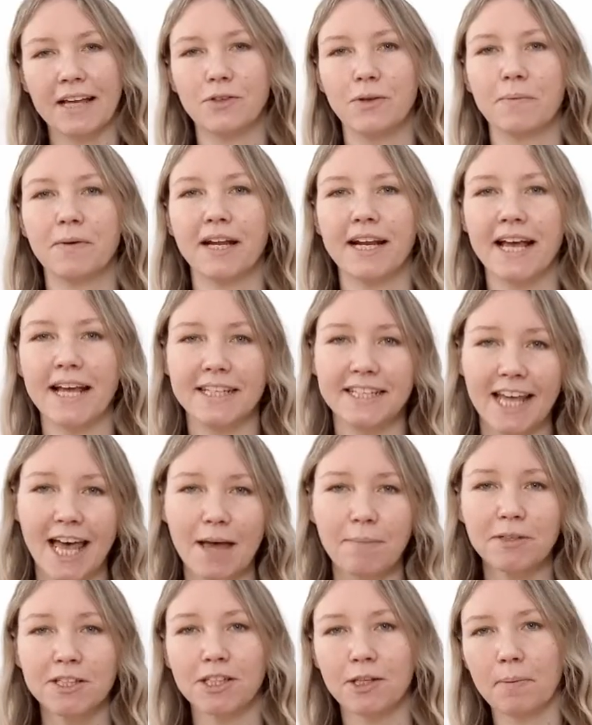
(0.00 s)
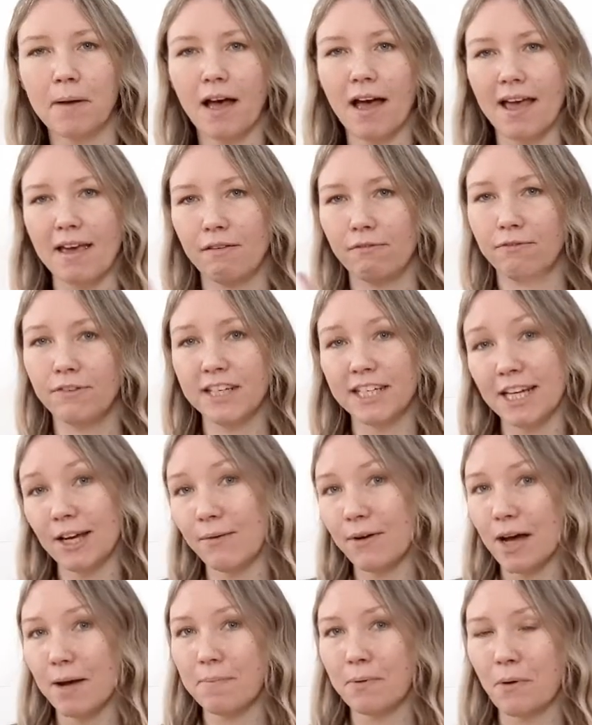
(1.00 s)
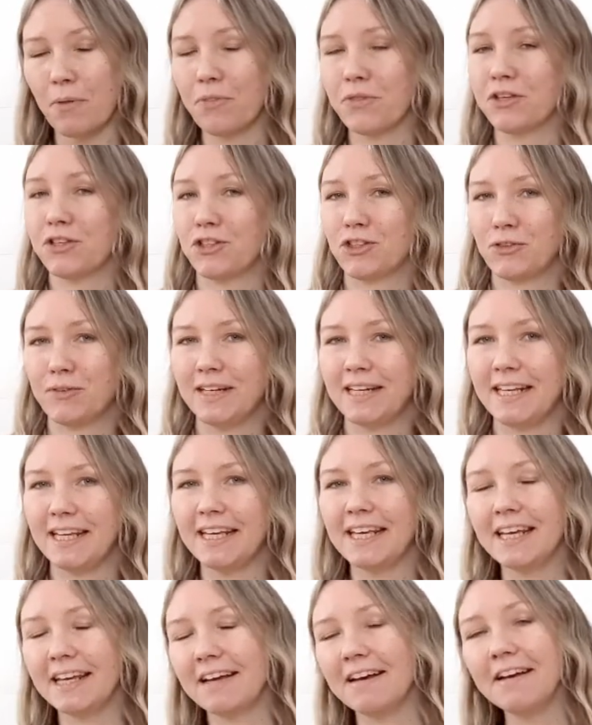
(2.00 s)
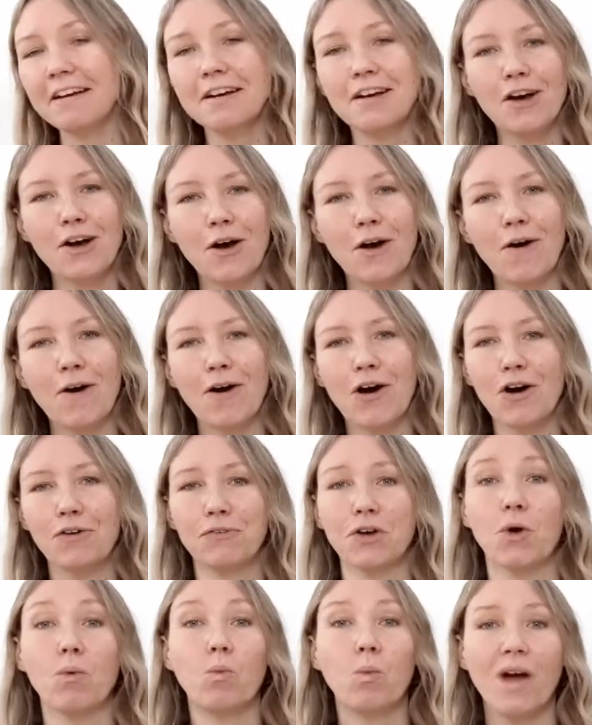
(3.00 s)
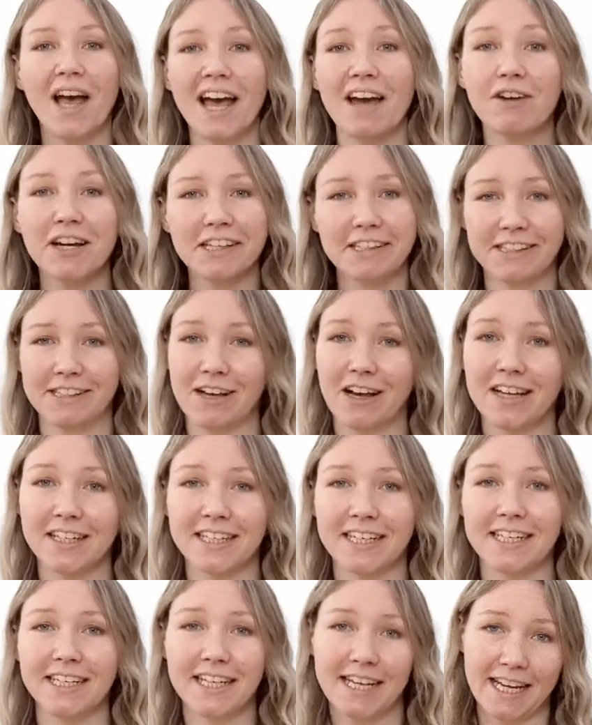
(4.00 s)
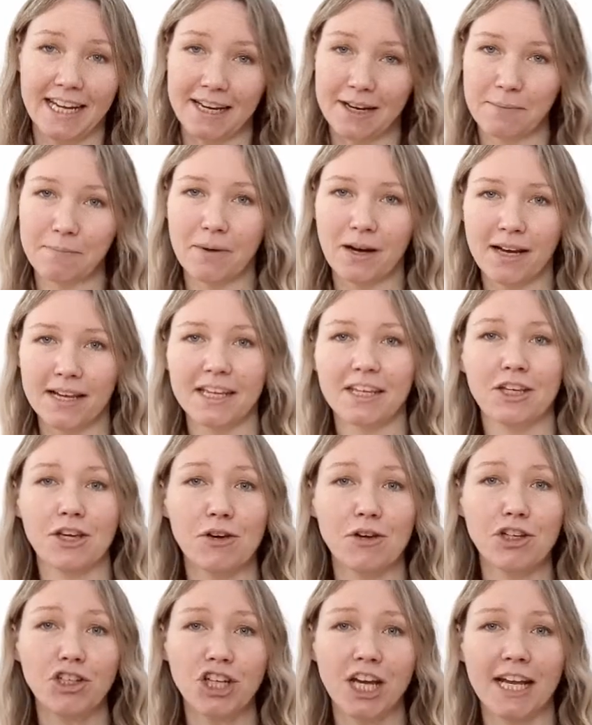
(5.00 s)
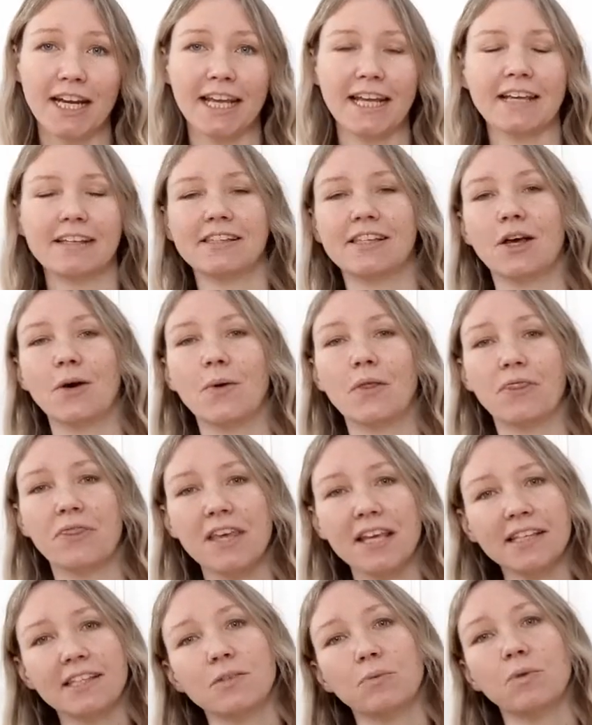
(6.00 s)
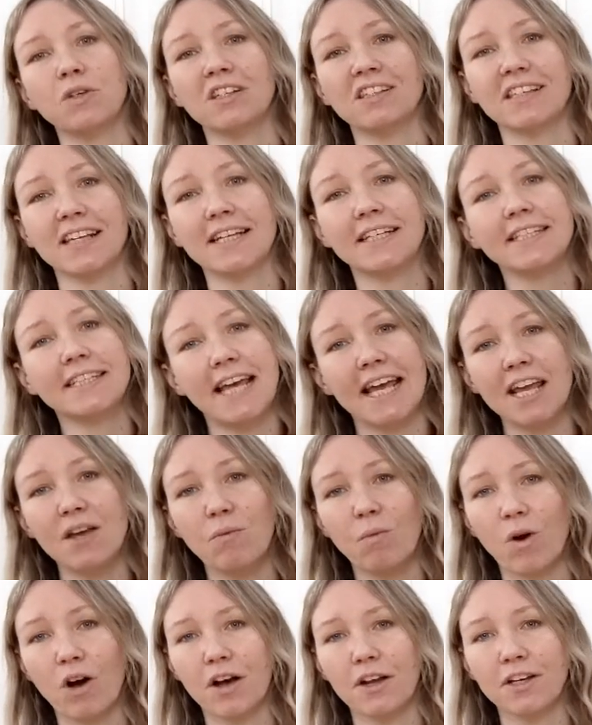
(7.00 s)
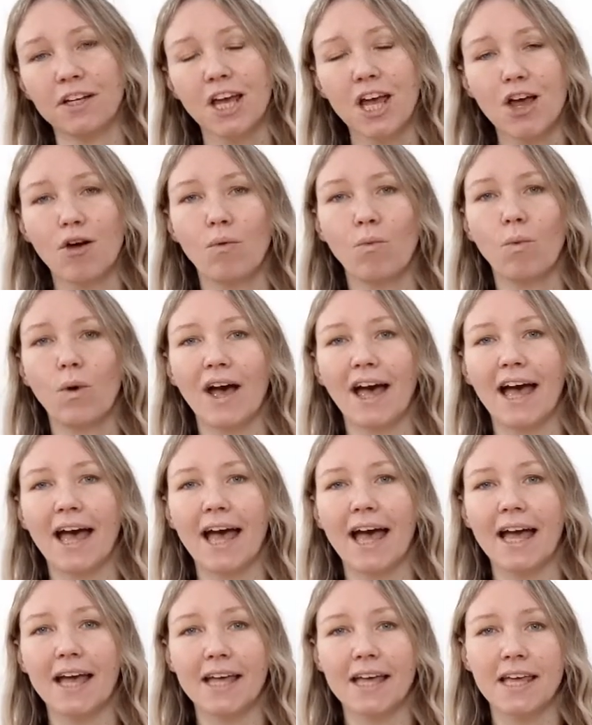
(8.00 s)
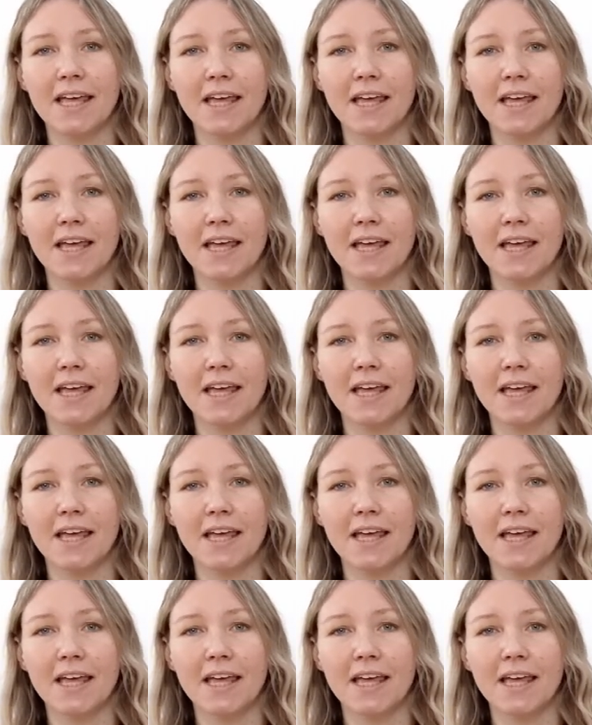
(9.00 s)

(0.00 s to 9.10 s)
so I'm gonna attempt to put a video up on the screen here of where I started in my yoga journey. So this was day 1, where